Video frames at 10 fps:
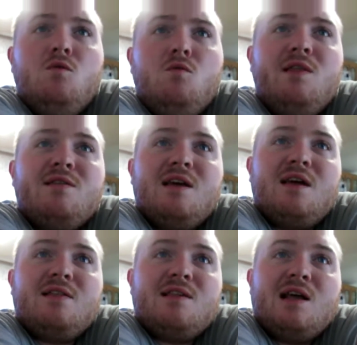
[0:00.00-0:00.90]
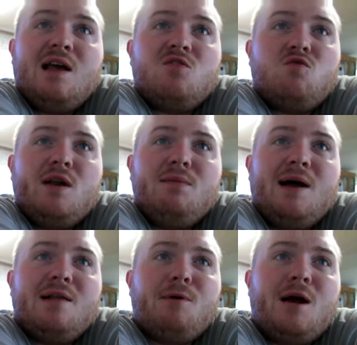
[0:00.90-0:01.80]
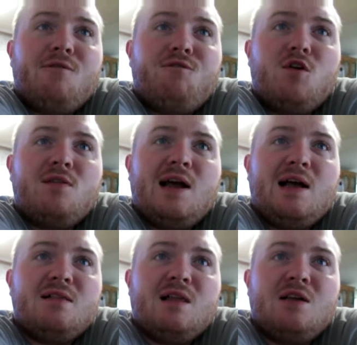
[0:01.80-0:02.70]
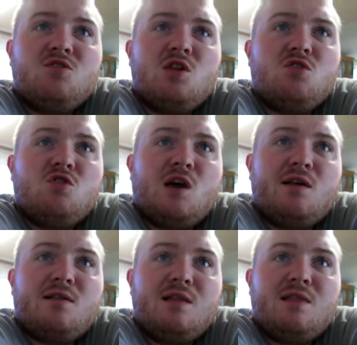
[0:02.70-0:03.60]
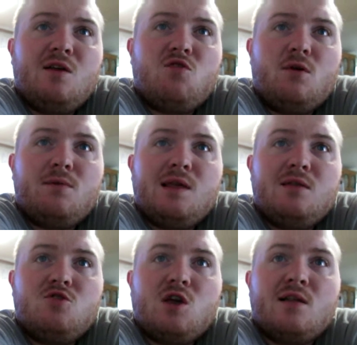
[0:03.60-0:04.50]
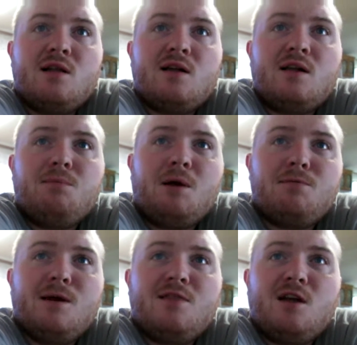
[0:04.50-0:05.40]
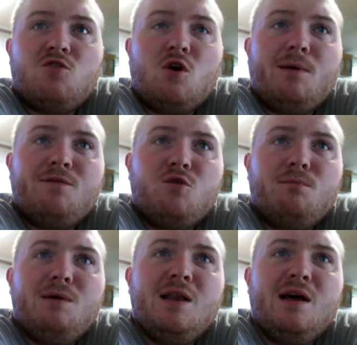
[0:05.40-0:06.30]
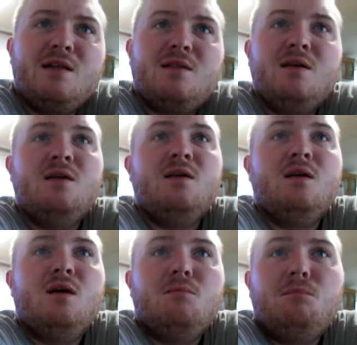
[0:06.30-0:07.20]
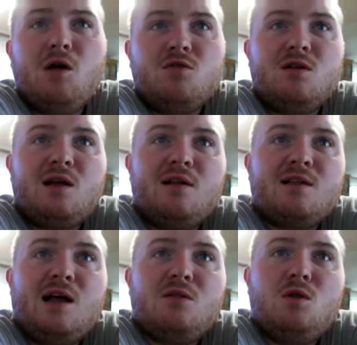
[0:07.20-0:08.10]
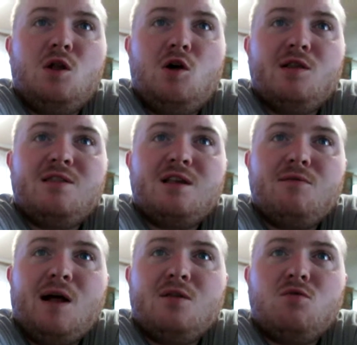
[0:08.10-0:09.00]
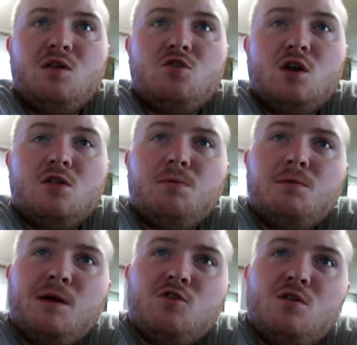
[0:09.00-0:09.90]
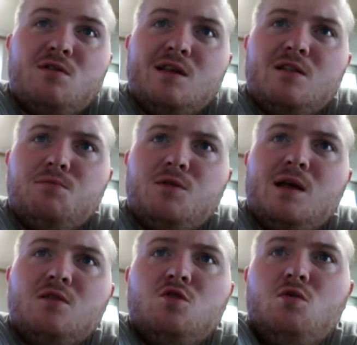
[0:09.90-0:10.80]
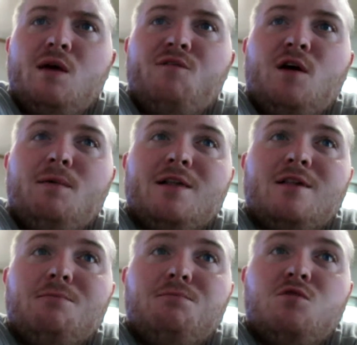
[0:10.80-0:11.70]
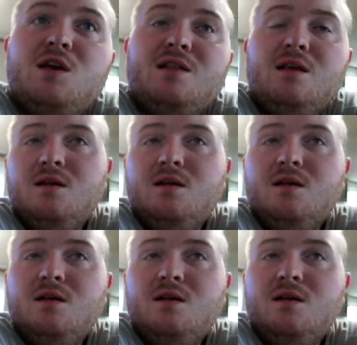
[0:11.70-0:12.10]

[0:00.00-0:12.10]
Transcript: Wednesday, as high as 20 miles per hour. Thursday night, checked the Showers and thunderstorms. The showers likely possibly a thunderstorm after midnight. Most of the Cubs will low 6 miles degrees. Chance of precipitation 60%. New rainfall amounts up between.